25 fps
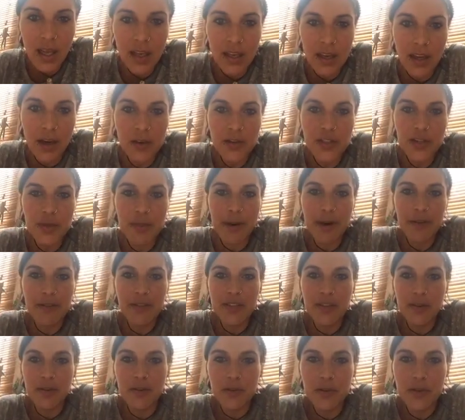Goji
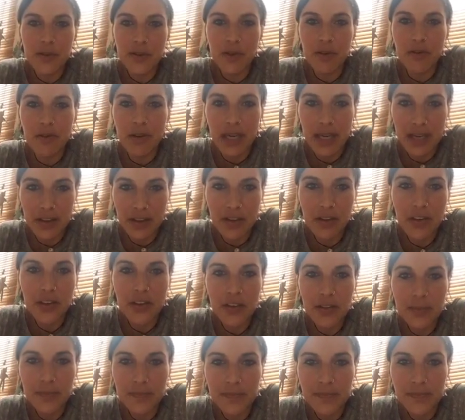berries are also really
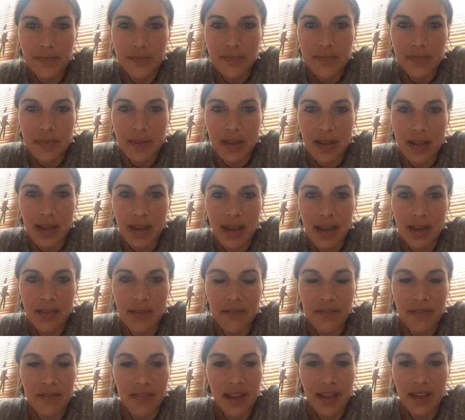good.
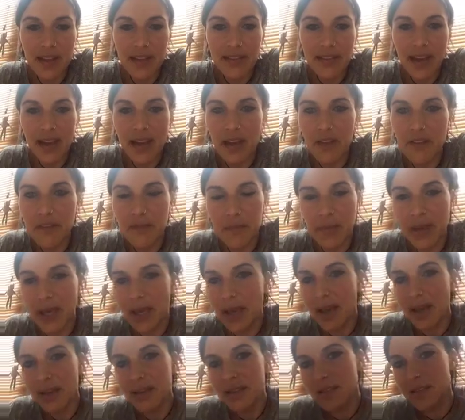They love
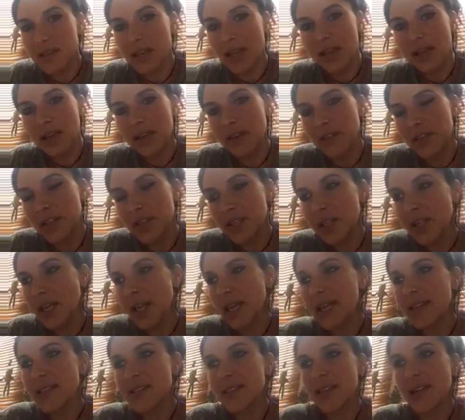me. I just get covered.
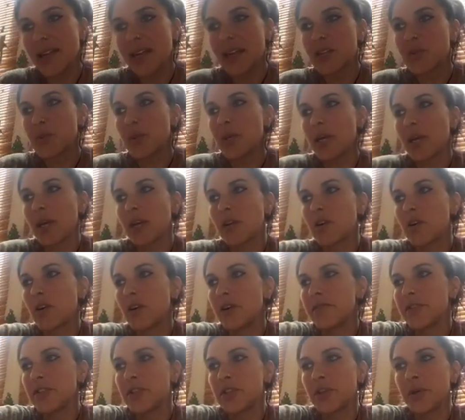Like I said last week, I got
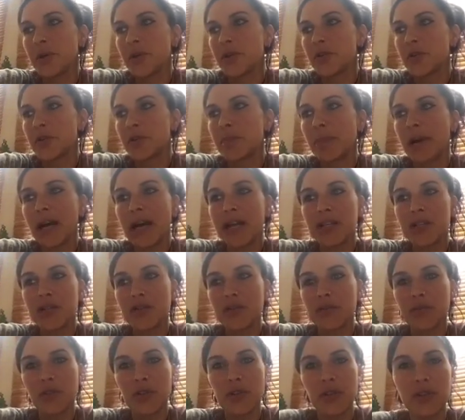over 200 bites
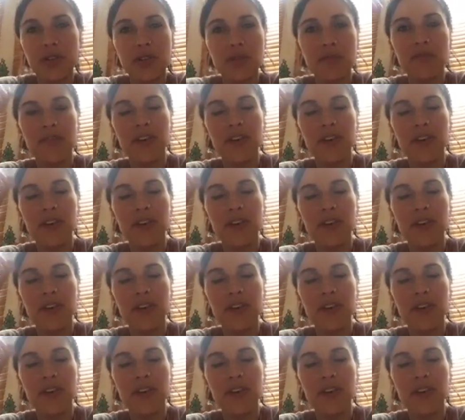from doing some